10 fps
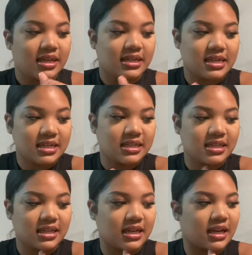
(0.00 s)
Next
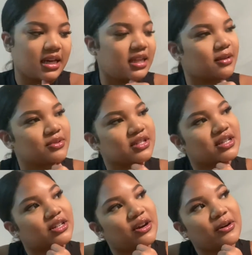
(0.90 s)
thing, I think I'm just
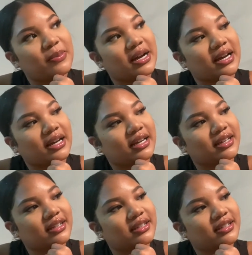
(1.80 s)
gonna go by